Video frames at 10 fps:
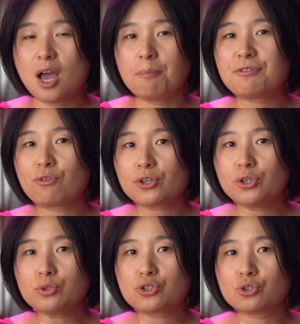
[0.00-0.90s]
Before
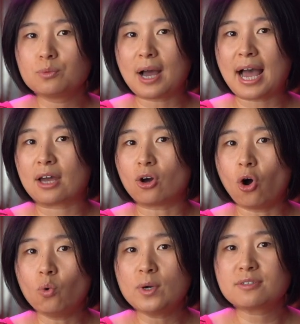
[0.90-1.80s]
YouTube, I had
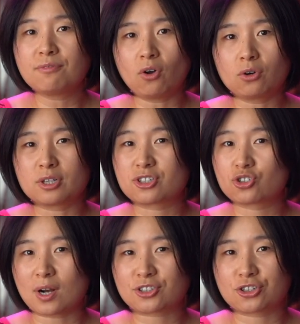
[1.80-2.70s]
always followed a
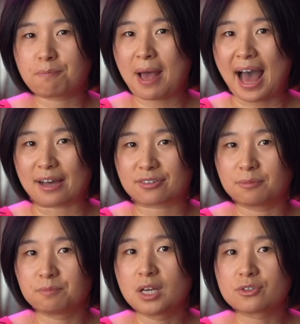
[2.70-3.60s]
structured path.
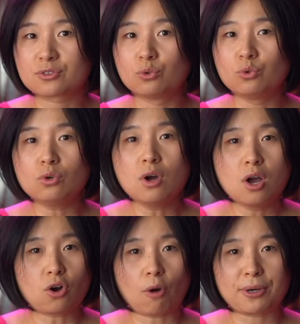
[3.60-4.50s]
School,
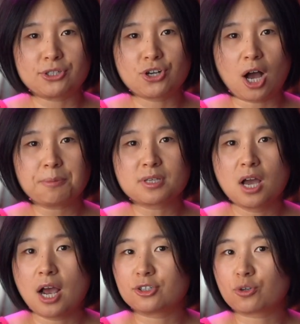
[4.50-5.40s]
corporate jobs,
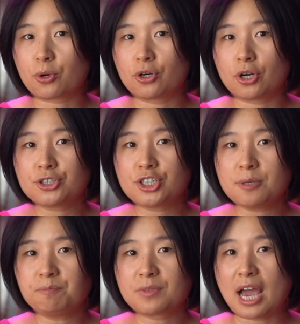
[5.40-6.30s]

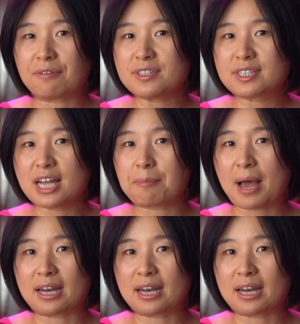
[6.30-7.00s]
entrepreneurship, every step had a